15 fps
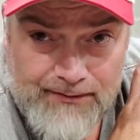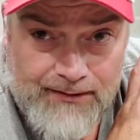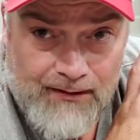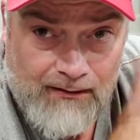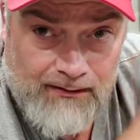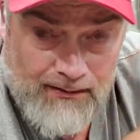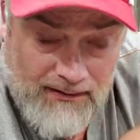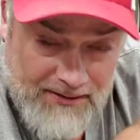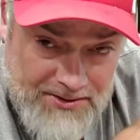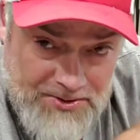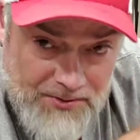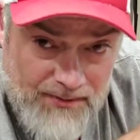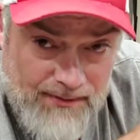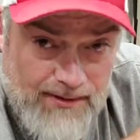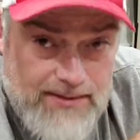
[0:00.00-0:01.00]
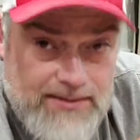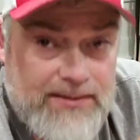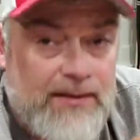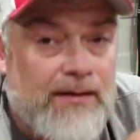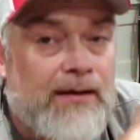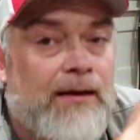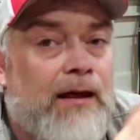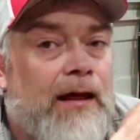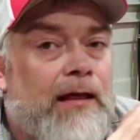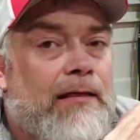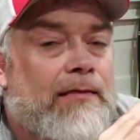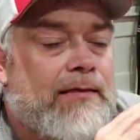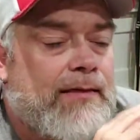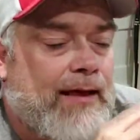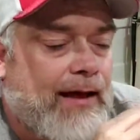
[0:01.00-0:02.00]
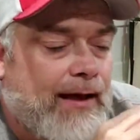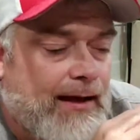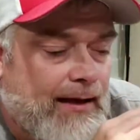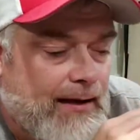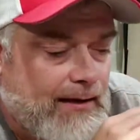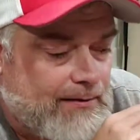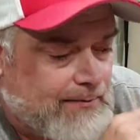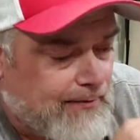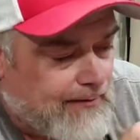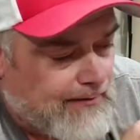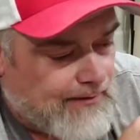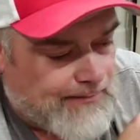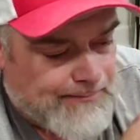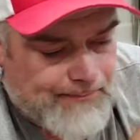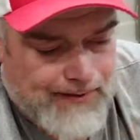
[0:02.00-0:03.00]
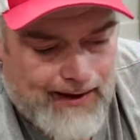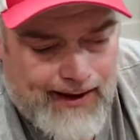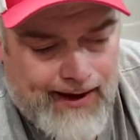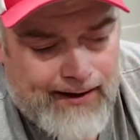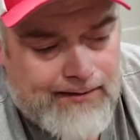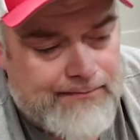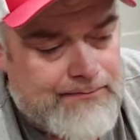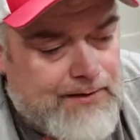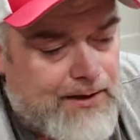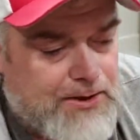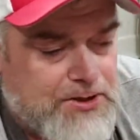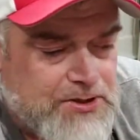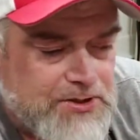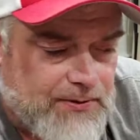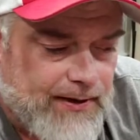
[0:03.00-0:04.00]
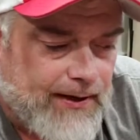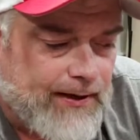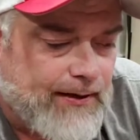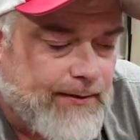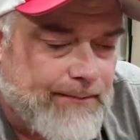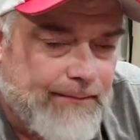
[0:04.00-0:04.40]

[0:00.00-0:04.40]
Y'all gonna enjoy this. They turn black, they shrink.